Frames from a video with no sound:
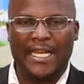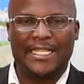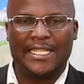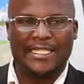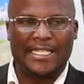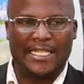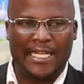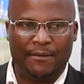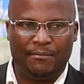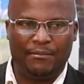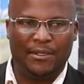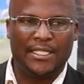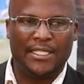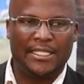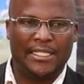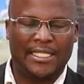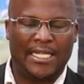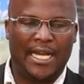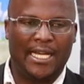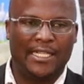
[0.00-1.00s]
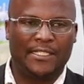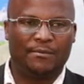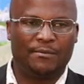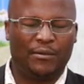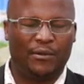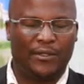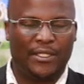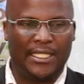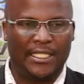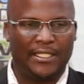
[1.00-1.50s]
established as
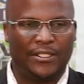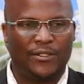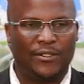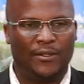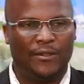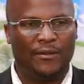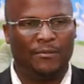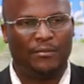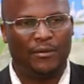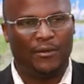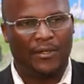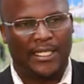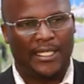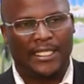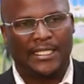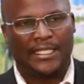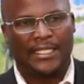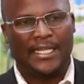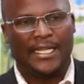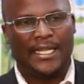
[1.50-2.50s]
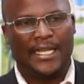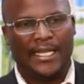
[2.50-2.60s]
protected